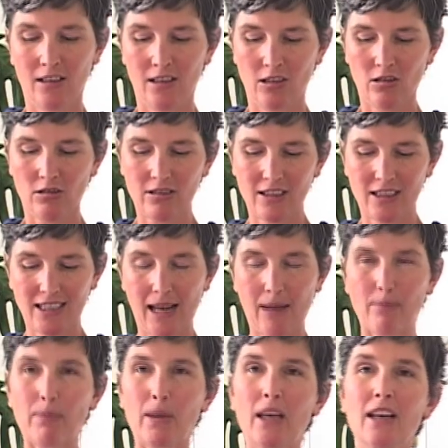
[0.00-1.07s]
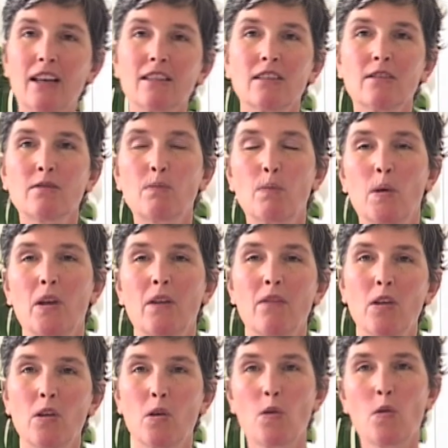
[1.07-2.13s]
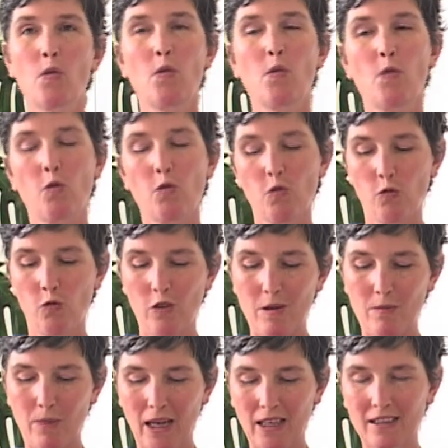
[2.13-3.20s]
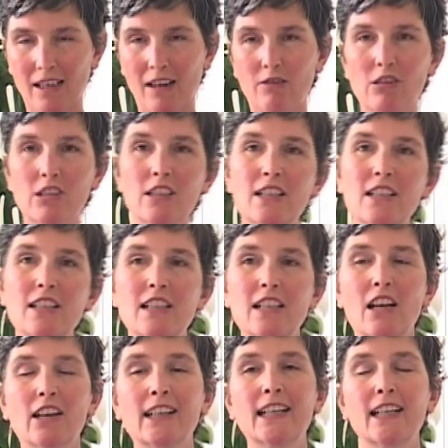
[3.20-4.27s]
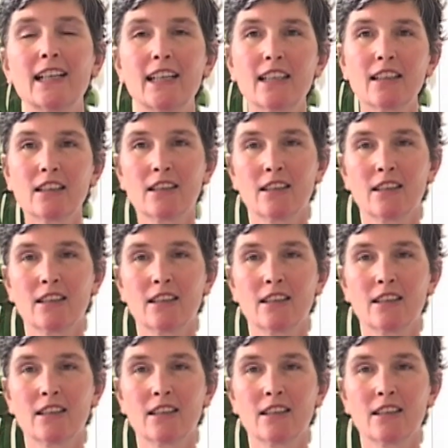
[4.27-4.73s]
Not stamping, I'm putting the feet back down really lightly.